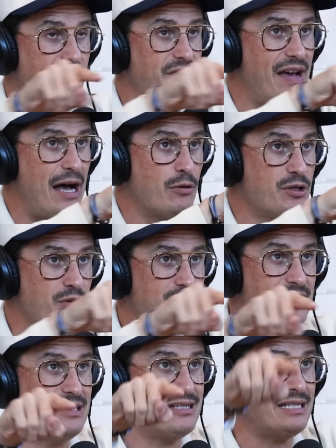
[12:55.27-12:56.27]
and
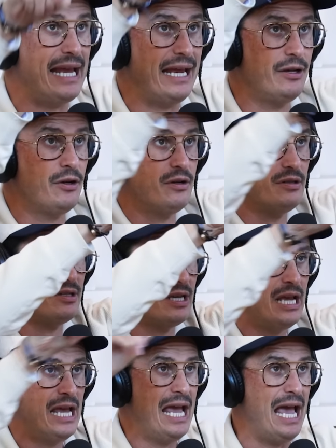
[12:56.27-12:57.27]
values and standards.
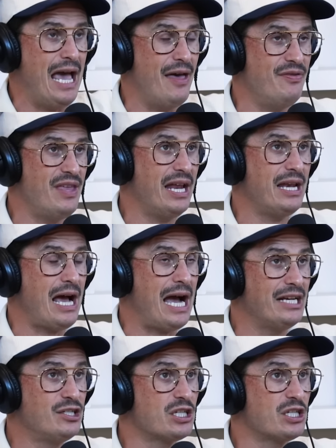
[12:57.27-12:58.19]
And then I